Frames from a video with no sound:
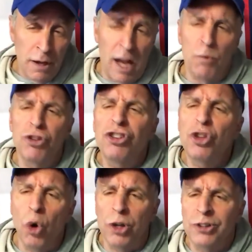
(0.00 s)
I was
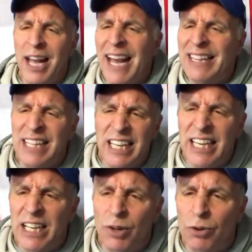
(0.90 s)
taught to hate the
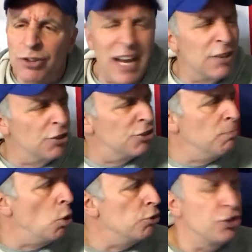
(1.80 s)
Eagles as a
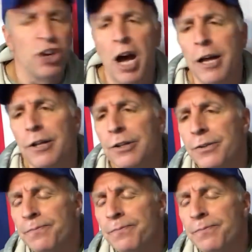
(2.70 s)
small child.